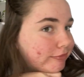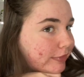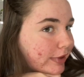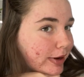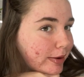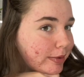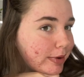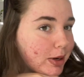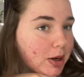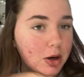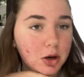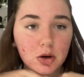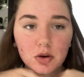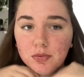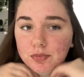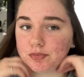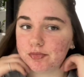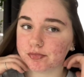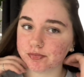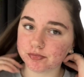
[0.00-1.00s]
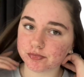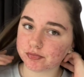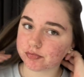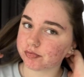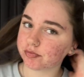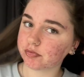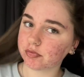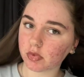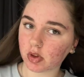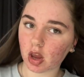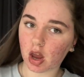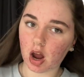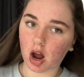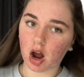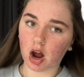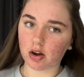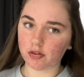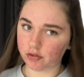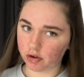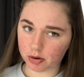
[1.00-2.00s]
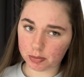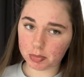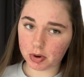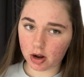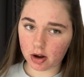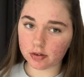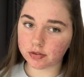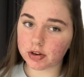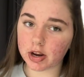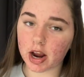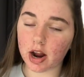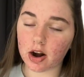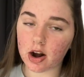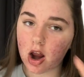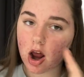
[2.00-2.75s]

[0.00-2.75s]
there we go. Half up, half down.